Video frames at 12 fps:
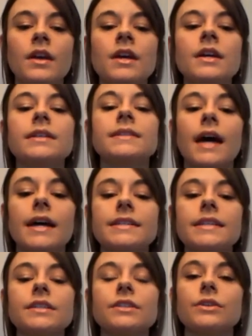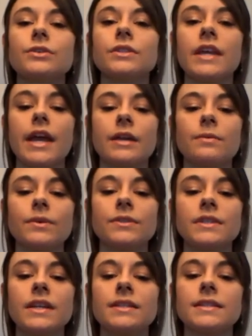Scientists used the animal's
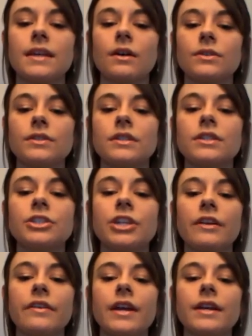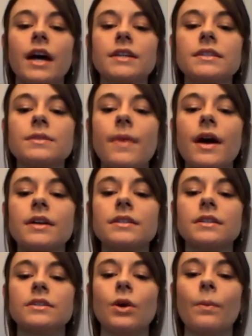skin cells to generate
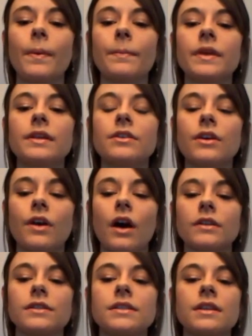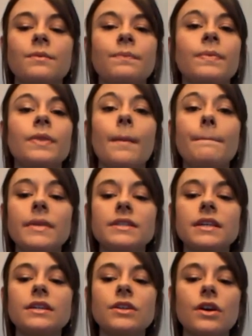customized dopamine neurons, the
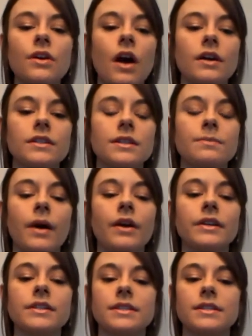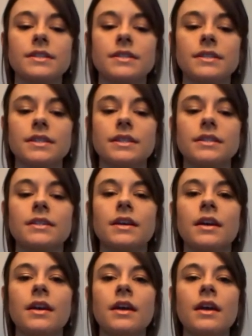missing neurons in Parkinson's disease.
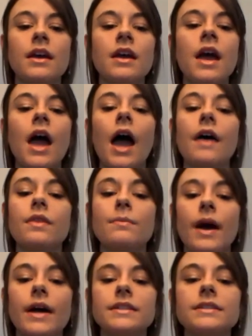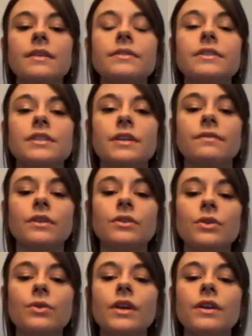And the mice that received the
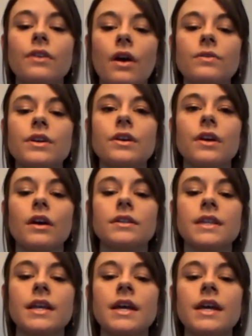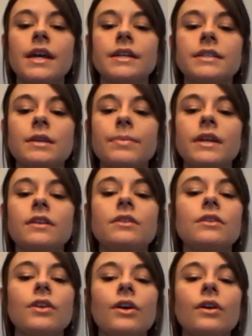newly grown neurons
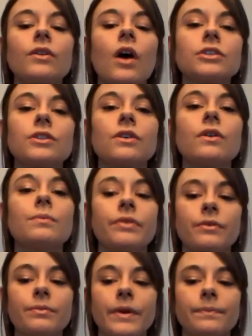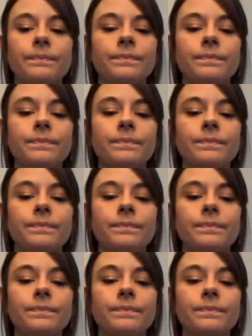exhibited neurological improvement.